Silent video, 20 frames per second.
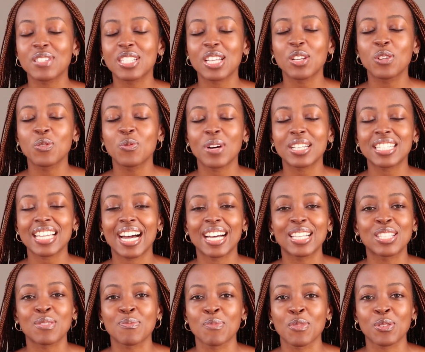tell you what
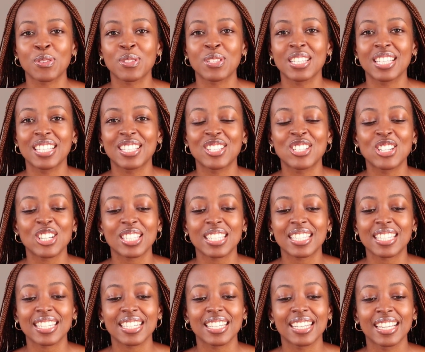hurts most. It's
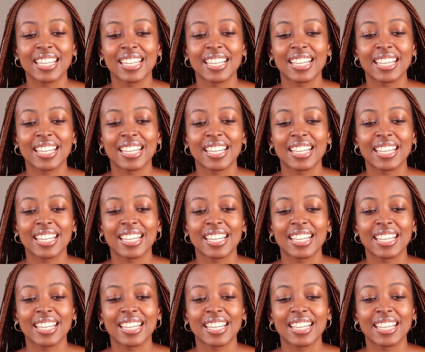just